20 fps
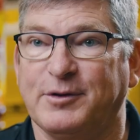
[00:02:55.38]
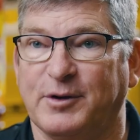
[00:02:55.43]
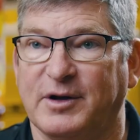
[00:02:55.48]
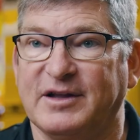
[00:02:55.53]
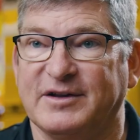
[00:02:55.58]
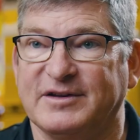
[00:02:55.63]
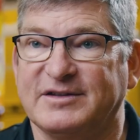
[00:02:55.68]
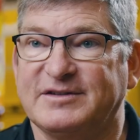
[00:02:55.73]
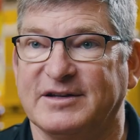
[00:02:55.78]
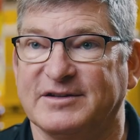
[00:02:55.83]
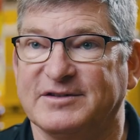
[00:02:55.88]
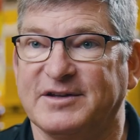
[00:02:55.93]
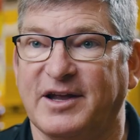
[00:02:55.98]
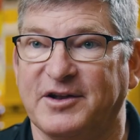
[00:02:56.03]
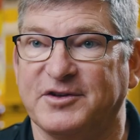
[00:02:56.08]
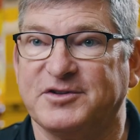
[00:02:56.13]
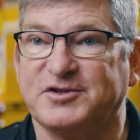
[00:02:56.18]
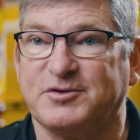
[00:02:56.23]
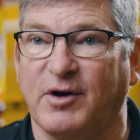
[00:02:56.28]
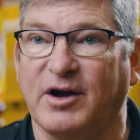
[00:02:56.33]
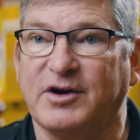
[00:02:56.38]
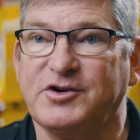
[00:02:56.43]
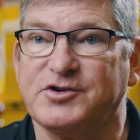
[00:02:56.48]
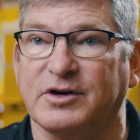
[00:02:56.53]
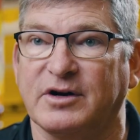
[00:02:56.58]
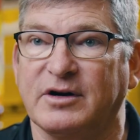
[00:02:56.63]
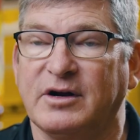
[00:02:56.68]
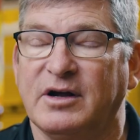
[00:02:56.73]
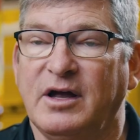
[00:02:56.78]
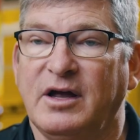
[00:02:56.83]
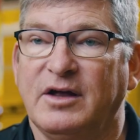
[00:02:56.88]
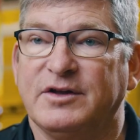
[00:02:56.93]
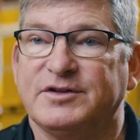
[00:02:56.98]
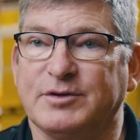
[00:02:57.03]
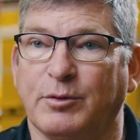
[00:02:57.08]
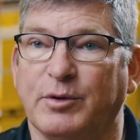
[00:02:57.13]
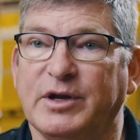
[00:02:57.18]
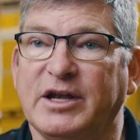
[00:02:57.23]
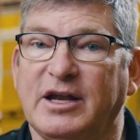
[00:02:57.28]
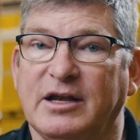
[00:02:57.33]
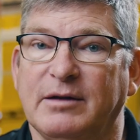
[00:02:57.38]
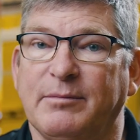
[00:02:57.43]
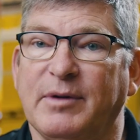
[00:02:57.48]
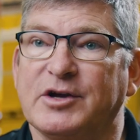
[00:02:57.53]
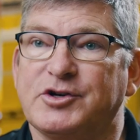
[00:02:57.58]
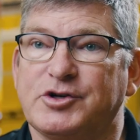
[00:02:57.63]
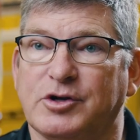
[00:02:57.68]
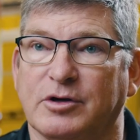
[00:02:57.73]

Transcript: to, at least as in a structure. So we need to make